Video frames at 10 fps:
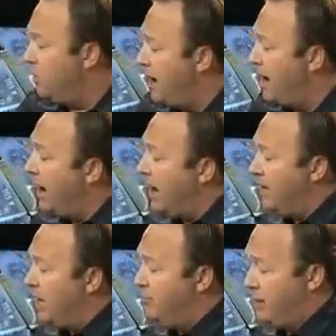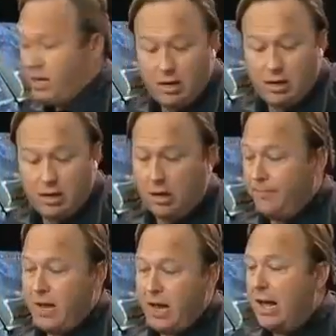But wait, I have AP,
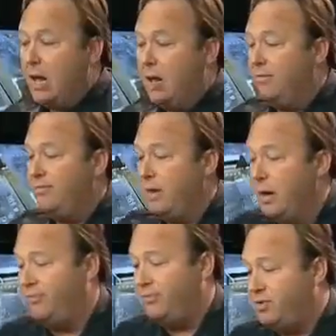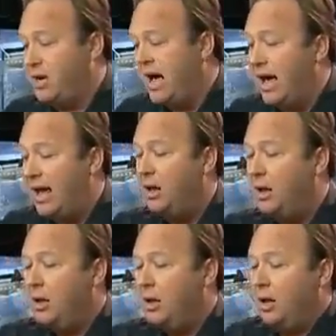I have
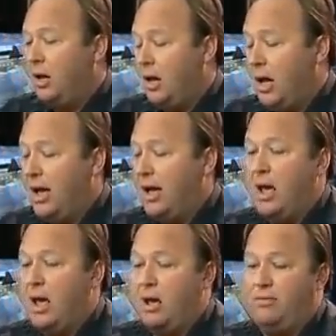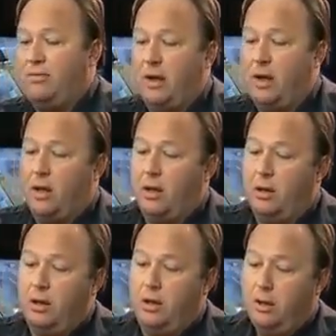Sky, I
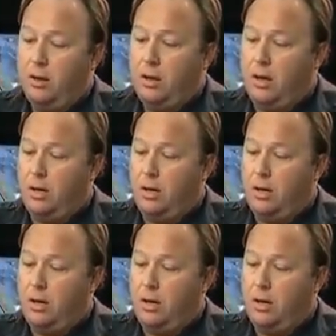have